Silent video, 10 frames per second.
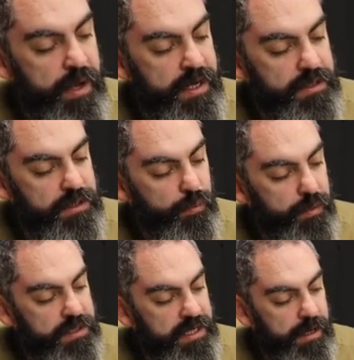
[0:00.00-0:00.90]
ways the
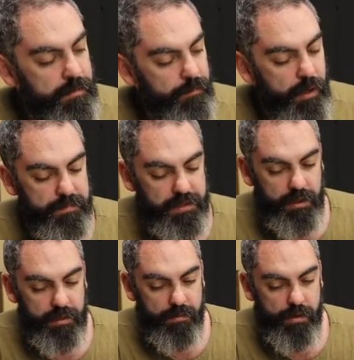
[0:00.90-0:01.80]
wood stain pops a
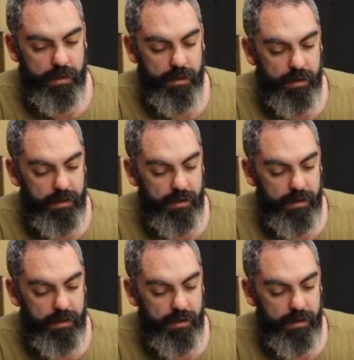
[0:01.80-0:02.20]
lot more,